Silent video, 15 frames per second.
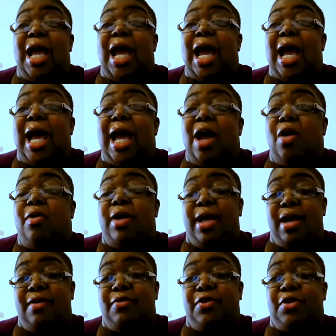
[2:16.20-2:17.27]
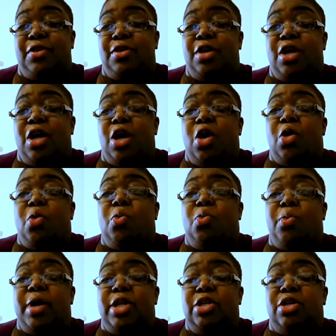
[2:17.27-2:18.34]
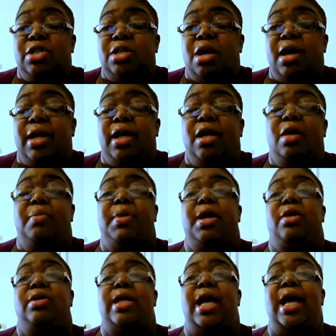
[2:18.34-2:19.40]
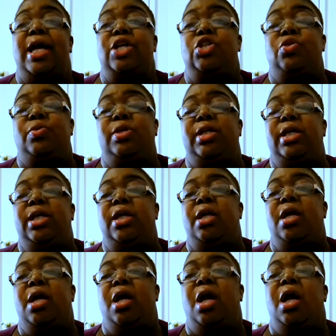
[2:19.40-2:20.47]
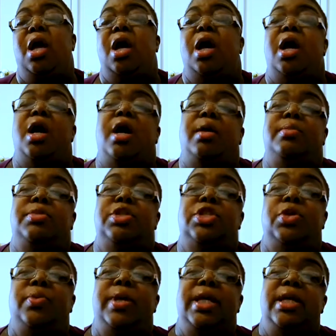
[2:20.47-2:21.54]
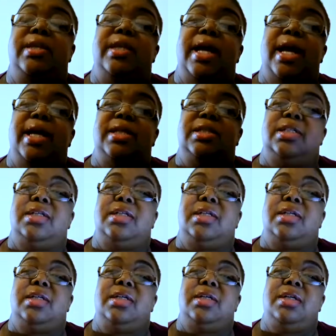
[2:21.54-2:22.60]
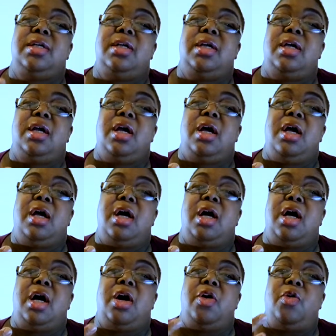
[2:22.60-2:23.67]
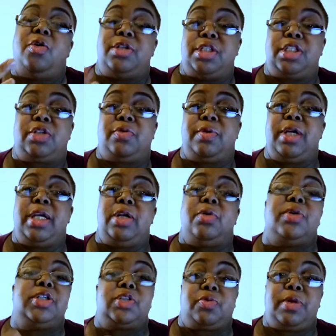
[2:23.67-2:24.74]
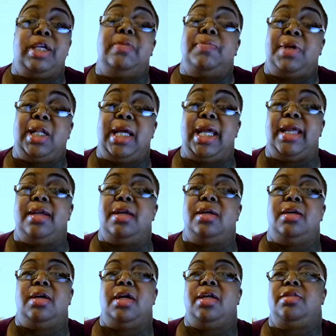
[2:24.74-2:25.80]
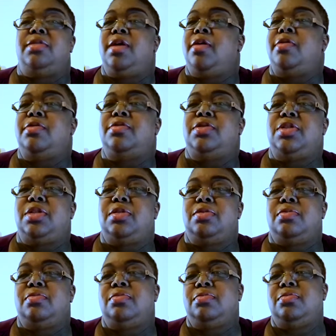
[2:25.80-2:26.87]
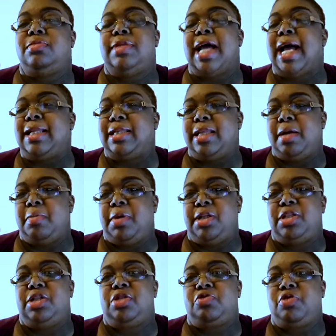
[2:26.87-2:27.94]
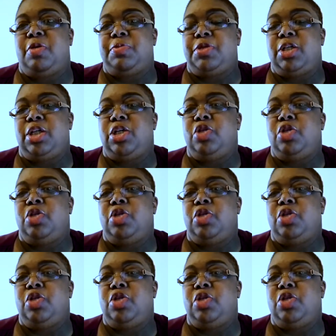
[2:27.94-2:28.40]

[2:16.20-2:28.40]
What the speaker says: However, when you're talking about actually doing that on screen or screenplay, there's not that much description.